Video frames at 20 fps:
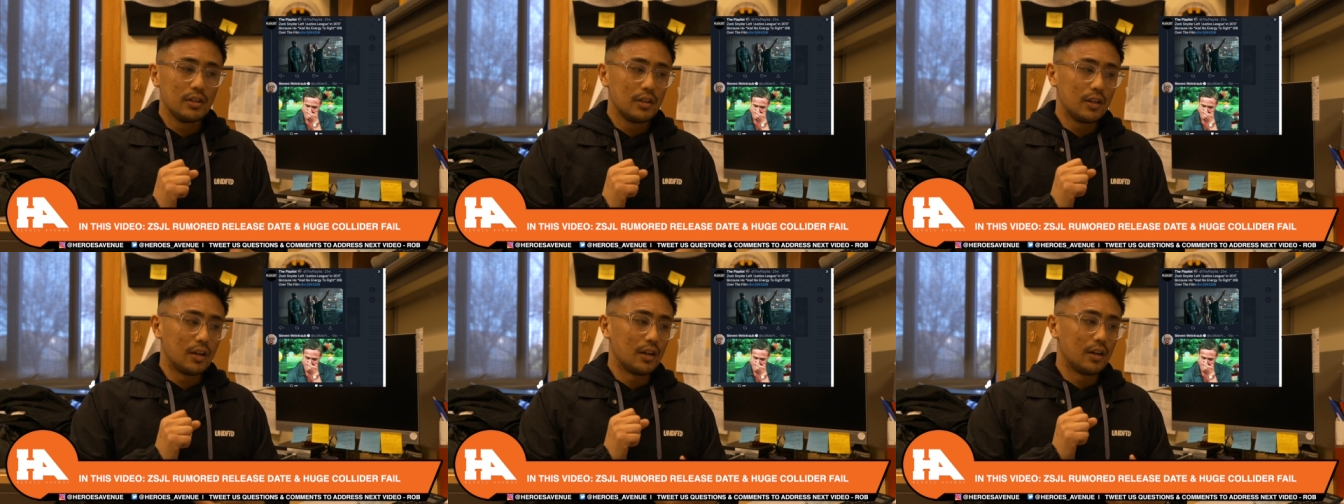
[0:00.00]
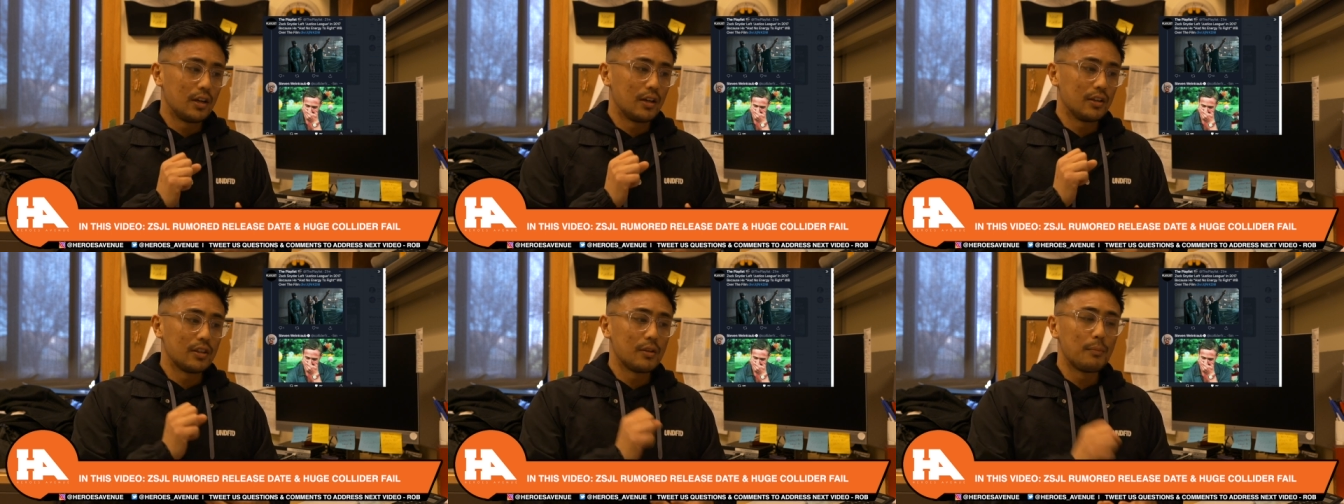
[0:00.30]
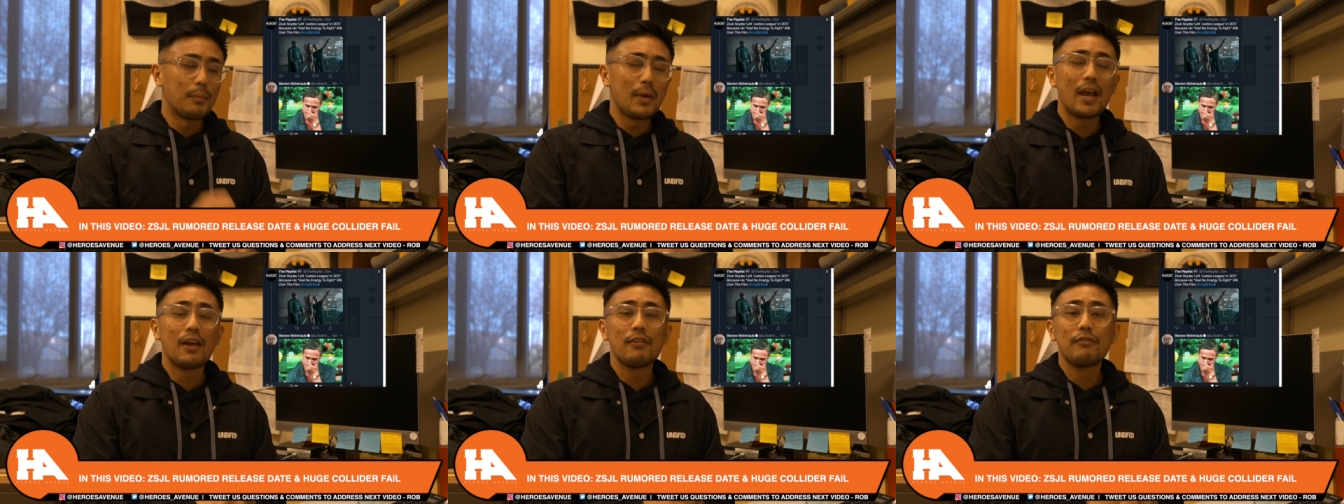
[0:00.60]
uh, the
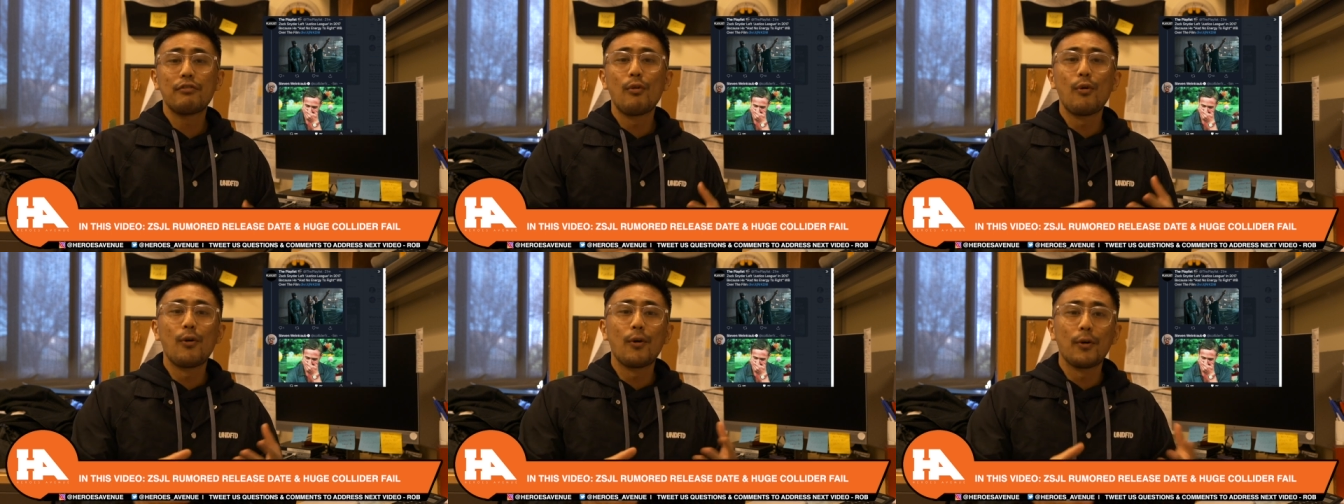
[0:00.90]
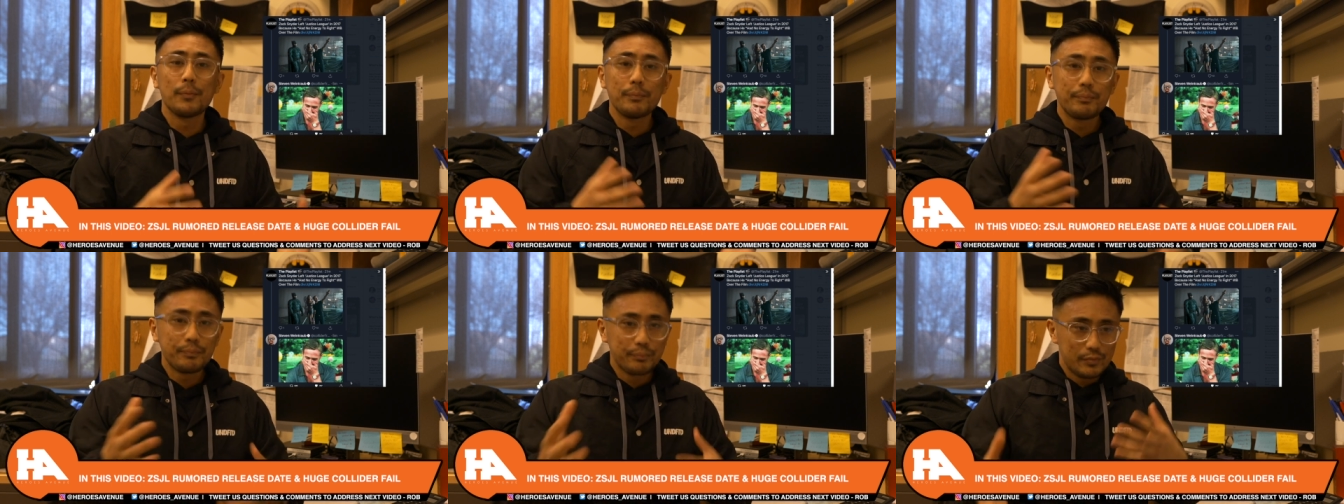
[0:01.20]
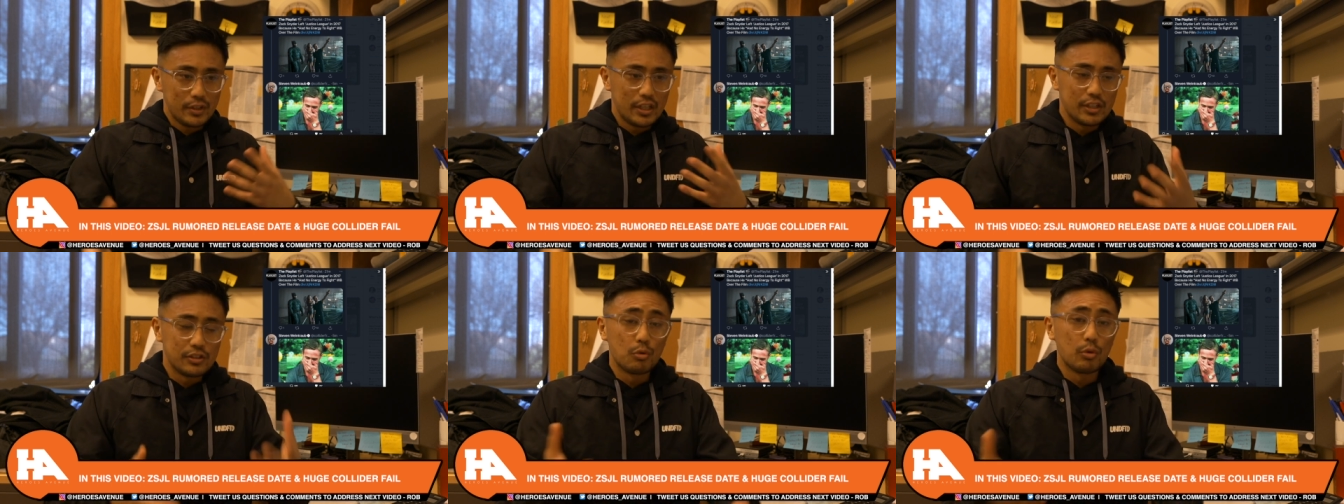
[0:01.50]
man for
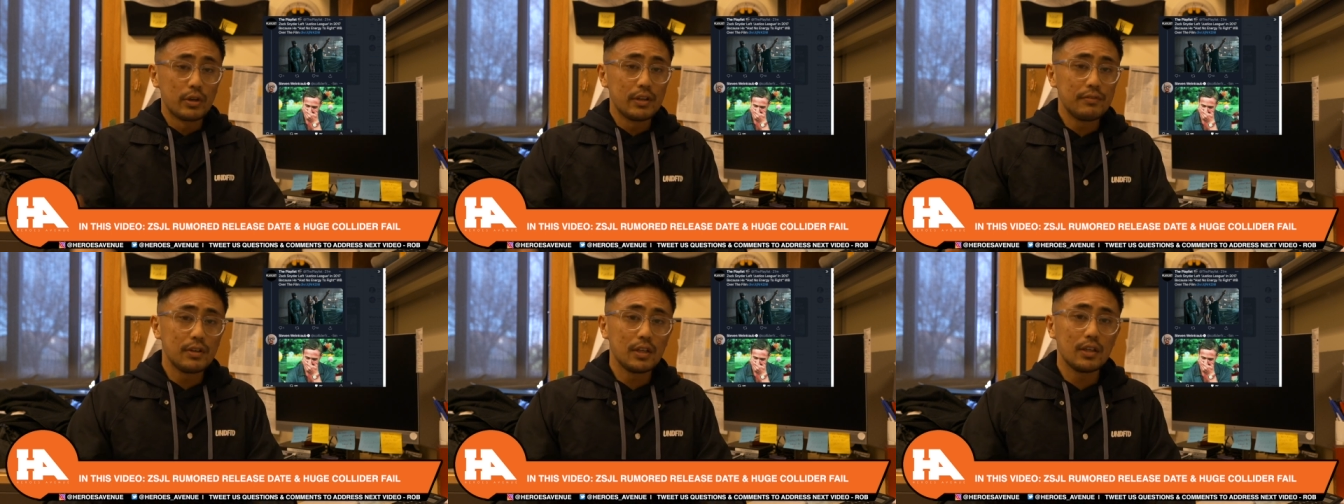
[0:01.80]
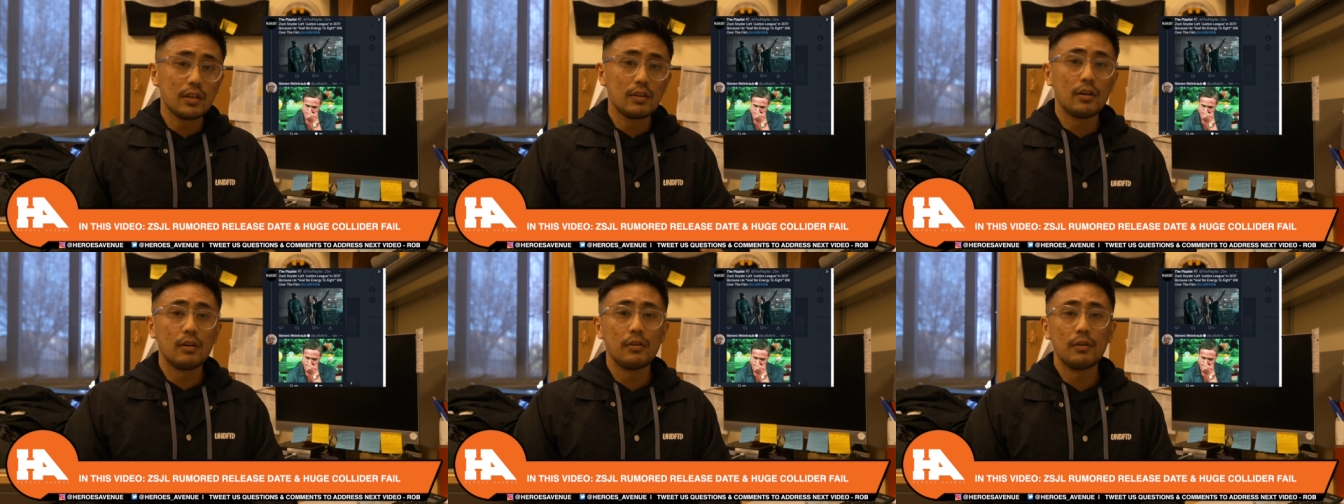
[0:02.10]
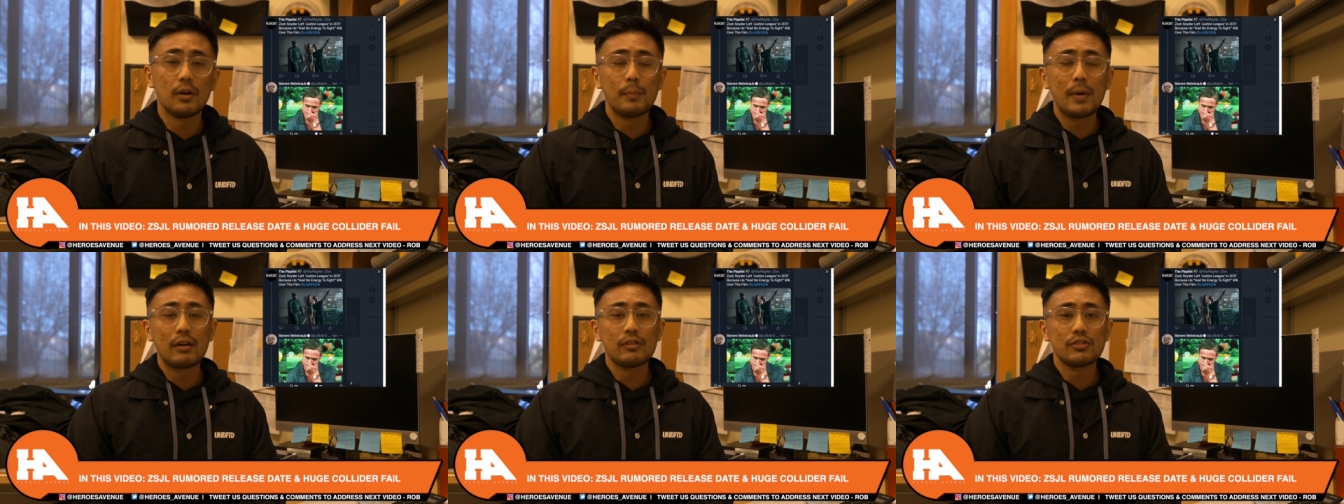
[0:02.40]
his grieving
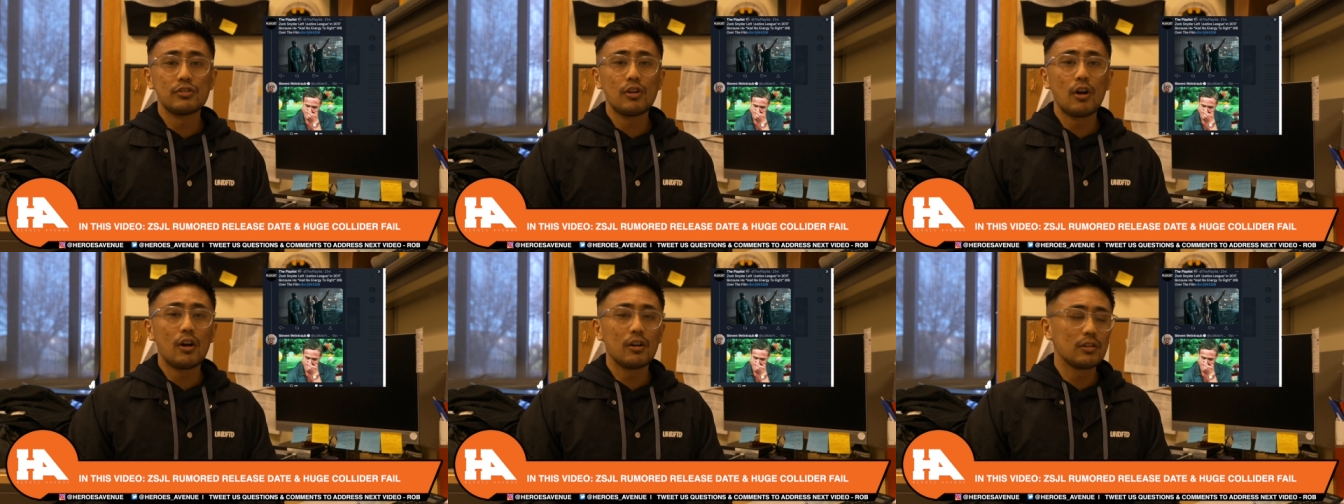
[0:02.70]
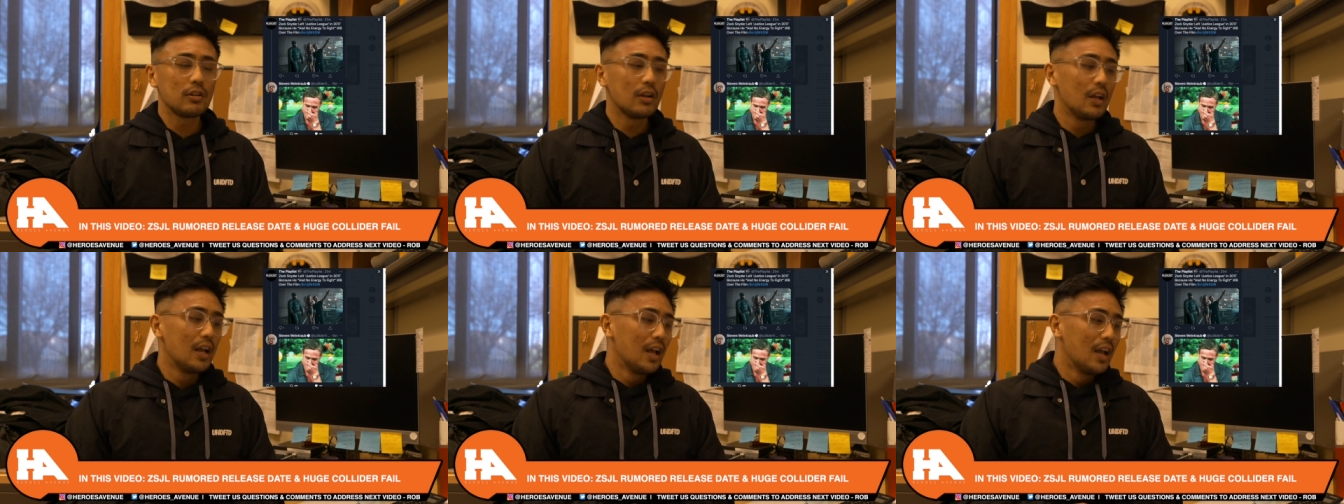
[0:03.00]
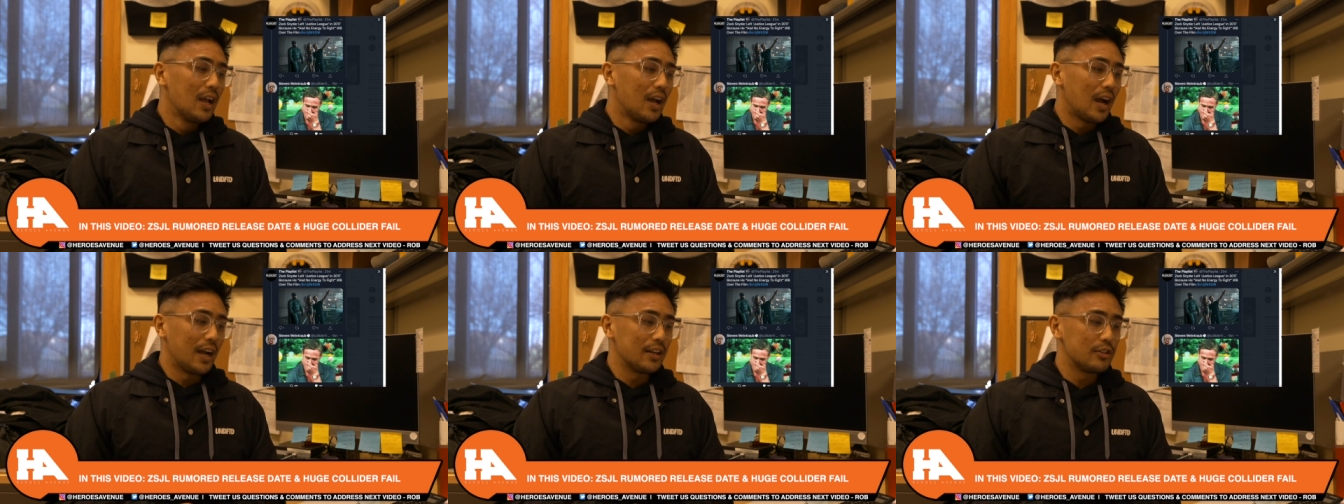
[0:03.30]
about his daughter,
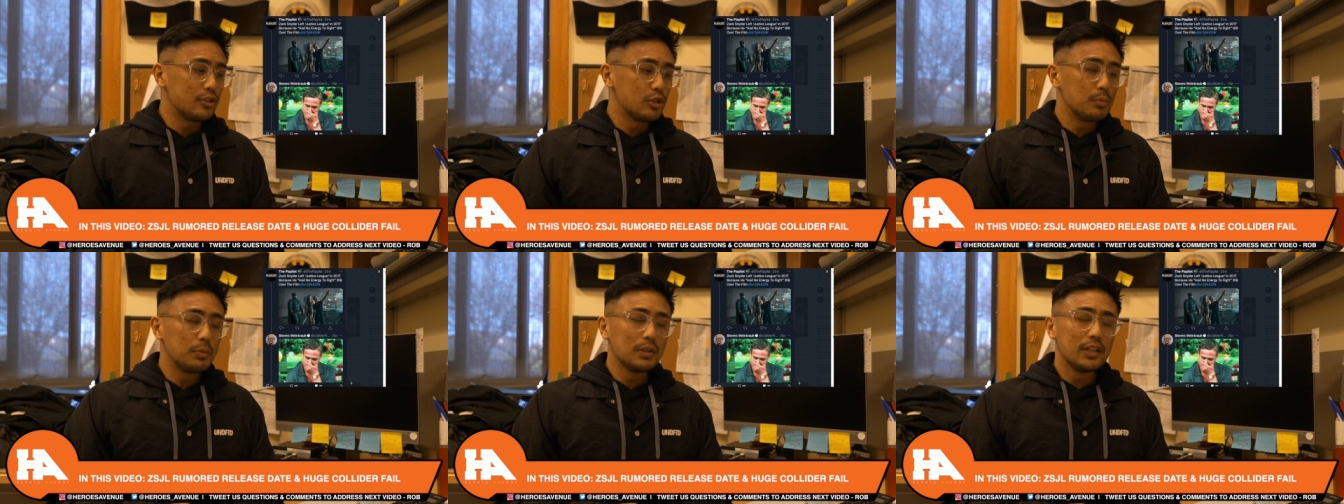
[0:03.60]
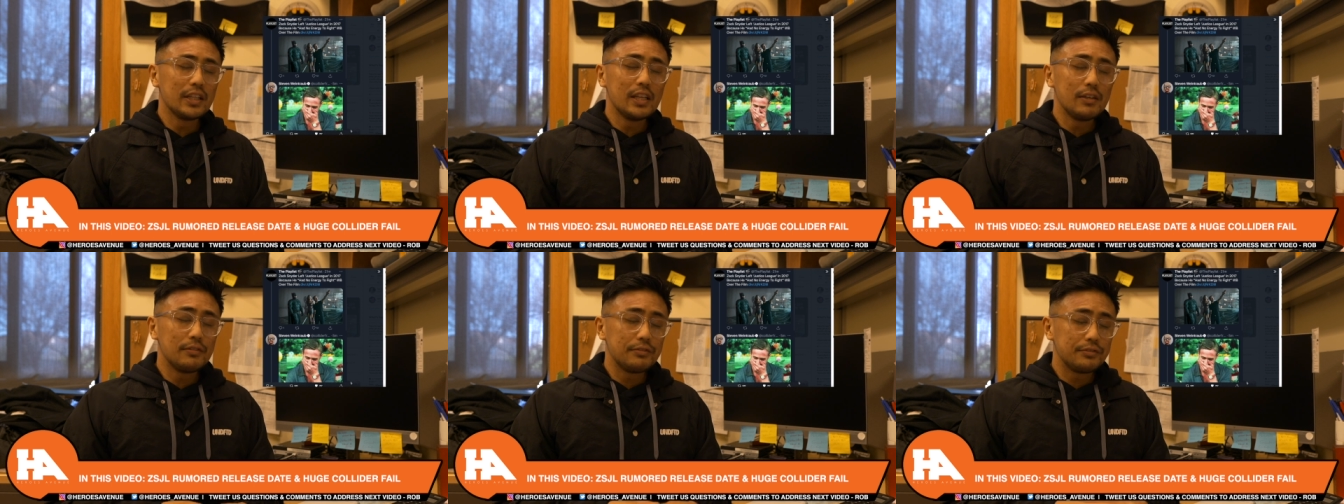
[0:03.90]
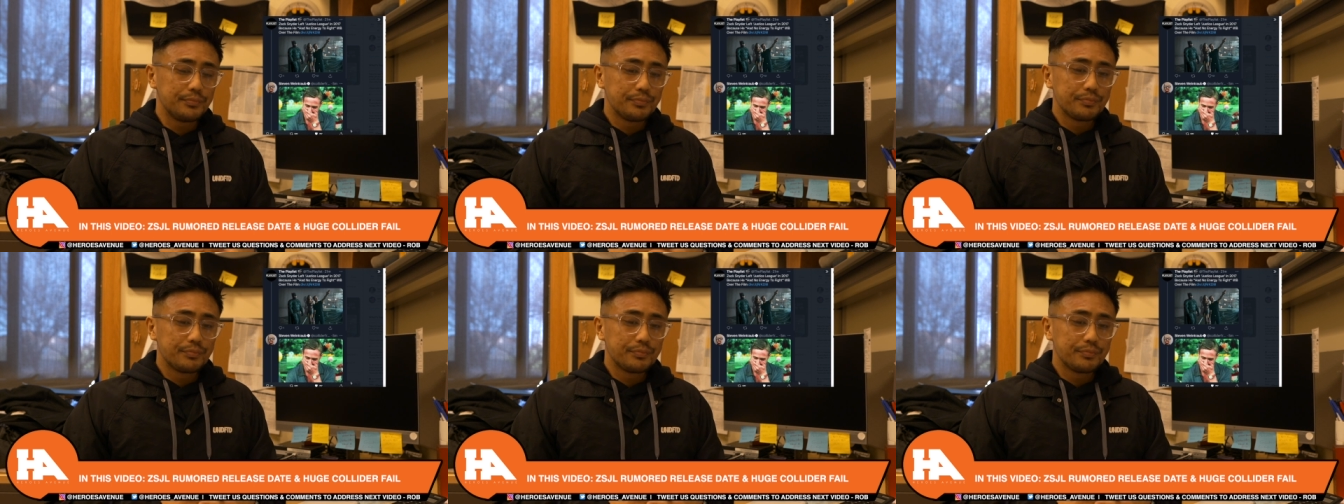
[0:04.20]
I do believe